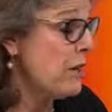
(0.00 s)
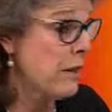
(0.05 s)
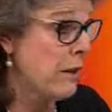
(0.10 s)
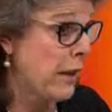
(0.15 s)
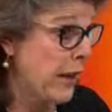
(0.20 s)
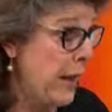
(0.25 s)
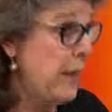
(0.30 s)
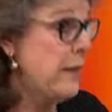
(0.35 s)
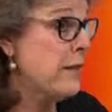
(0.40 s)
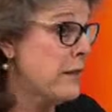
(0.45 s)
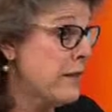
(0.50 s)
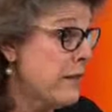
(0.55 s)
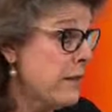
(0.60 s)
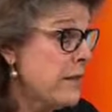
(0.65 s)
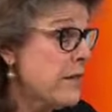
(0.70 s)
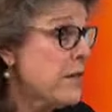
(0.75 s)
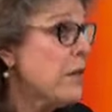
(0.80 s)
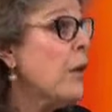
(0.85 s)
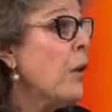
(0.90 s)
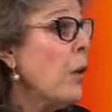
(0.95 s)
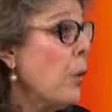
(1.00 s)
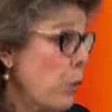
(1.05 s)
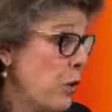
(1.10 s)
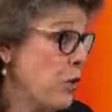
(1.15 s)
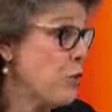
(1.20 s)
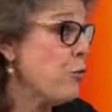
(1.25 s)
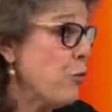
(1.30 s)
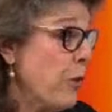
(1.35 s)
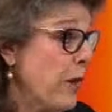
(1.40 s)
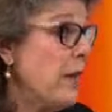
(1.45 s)
cancers,
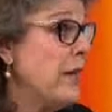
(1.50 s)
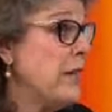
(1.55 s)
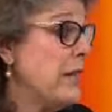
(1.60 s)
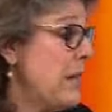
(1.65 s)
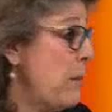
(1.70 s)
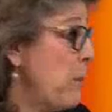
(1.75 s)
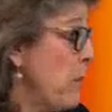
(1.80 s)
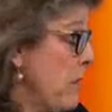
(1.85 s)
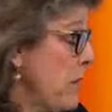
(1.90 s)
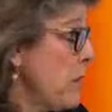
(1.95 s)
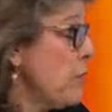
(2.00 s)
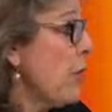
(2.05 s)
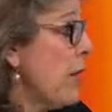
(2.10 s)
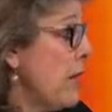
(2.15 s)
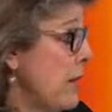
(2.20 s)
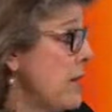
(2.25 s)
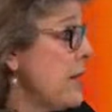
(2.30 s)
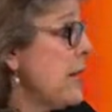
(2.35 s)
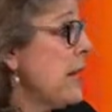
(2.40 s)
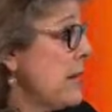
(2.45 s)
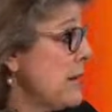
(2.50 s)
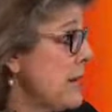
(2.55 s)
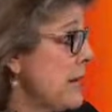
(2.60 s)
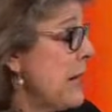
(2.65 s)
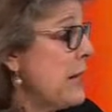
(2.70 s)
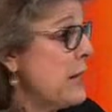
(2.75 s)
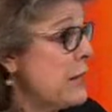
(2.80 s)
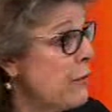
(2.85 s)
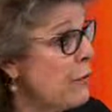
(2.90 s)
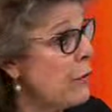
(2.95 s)
which really demonstrates the
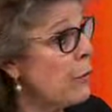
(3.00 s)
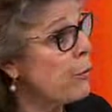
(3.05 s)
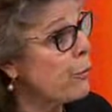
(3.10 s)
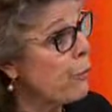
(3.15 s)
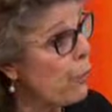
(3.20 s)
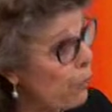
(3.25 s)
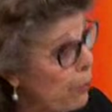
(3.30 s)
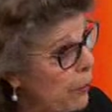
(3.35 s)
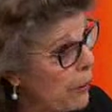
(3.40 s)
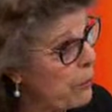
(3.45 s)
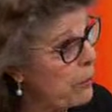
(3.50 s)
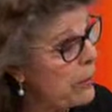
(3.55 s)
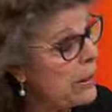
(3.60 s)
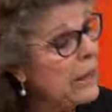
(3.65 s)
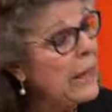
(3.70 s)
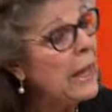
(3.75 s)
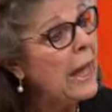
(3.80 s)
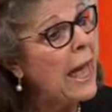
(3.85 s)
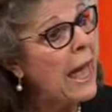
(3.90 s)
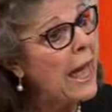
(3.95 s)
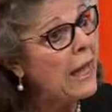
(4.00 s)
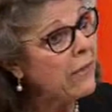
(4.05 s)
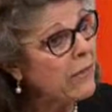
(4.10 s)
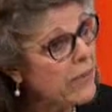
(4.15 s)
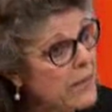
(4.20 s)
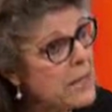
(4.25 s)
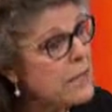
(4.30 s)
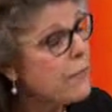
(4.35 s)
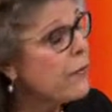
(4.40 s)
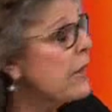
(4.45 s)
extent of the problem. And
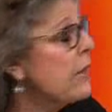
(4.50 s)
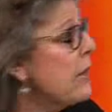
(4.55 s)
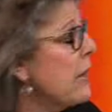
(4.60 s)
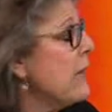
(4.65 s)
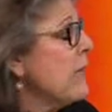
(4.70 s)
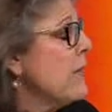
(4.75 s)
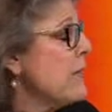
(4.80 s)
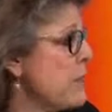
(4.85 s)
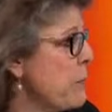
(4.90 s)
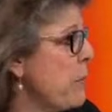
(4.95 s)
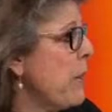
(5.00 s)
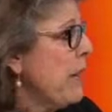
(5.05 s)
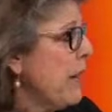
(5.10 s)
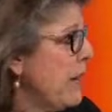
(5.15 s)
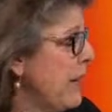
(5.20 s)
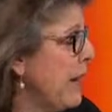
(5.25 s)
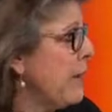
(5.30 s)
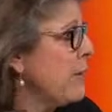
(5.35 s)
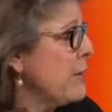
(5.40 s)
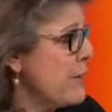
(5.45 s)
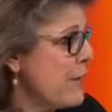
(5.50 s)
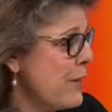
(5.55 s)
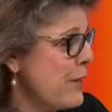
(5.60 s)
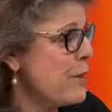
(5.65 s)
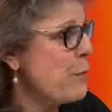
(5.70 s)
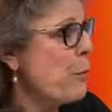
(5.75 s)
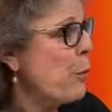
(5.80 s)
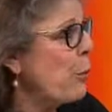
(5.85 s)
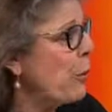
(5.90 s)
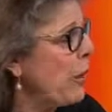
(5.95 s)
this funding that's being announced
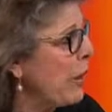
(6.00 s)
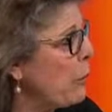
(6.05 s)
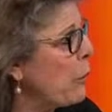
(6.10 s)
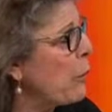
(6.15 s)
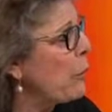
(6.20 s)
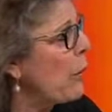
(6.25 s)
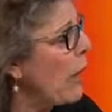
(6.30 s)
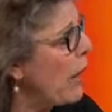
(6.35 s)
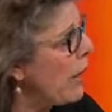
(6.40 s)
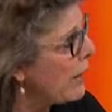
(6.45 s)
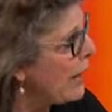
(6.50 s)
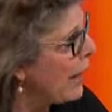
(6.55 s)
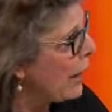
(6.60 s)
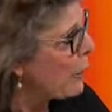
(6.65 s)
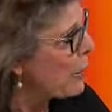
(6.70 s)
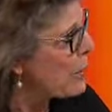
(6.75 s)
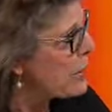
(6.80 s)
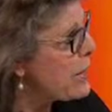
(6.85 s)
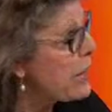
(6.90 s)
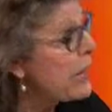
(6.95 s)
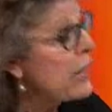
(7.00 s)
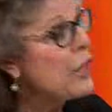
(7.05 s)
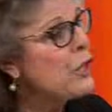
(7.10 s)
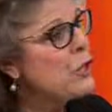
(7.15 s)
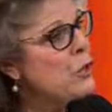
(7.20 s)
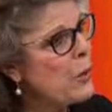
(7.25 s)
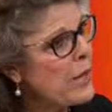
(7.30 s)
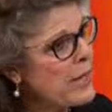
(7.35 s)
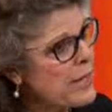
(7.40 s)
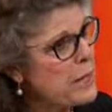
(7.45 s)
this morning will allow us
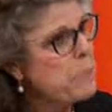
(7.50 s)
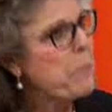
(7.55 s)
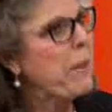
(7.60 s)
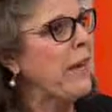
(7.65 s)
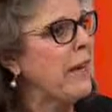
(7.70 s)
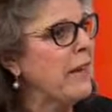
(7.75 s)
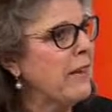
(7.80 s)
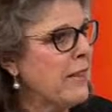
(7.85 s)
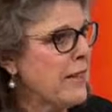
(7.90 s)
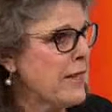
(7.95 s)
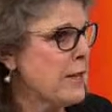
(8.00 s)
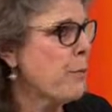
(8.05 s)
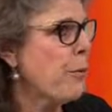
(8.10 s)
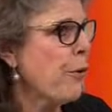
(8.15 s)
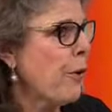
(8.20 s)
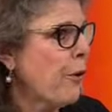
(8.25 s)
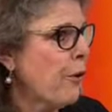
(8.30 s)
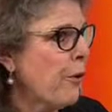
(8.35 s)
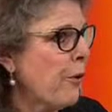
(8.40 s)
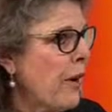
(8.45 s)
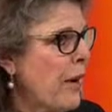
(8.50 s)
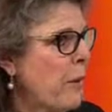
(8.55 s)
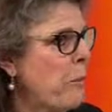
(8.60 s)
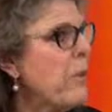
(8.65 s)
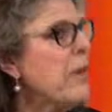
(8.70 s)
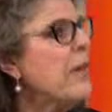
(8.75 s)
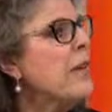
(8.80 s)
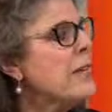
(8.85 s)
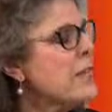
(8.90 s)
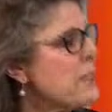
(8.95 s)
to expand this program
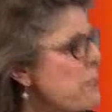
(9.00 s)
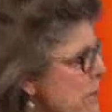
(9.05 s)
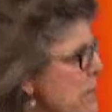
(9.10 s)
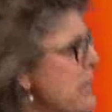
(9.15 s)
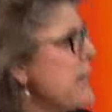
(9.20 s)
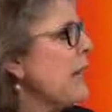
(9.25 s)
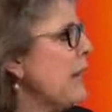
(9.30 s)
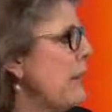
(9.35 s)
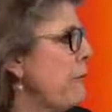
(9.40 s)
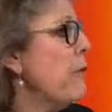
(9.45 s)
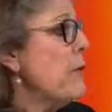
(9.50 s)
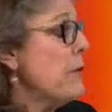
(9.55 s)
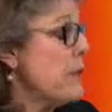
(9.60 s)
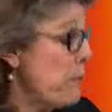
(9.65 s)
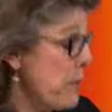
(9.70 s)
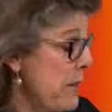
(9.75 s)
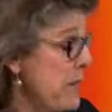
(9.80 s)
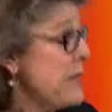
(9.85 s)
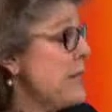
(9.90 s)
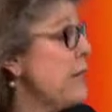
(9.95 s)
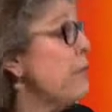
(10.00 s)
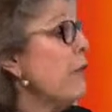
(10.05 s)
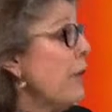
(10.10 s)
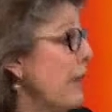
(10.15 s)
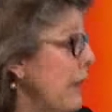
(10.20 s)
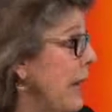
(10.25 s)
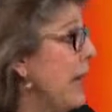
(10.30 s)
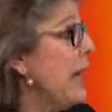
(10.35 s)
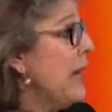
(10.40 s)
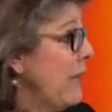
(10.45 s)

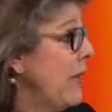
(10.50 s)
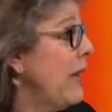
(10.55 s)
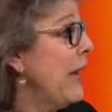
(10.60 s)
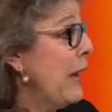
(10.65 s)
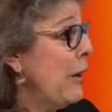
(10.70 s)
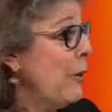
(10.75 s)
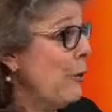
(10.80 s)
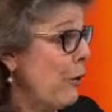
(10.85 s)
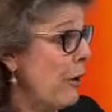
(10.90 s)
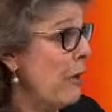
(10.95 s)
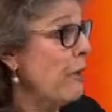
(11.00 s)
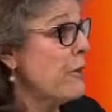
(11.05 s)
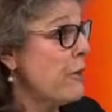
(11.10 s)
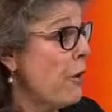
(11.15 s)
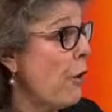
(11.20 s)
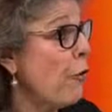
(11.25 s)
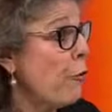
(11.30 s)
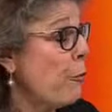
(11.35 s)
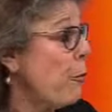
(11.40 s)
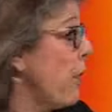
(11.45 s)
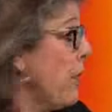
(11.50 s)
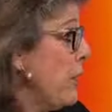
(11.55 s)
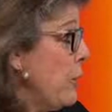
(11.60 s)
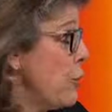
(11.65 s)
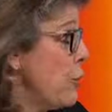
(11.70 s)
specifically in the area of brain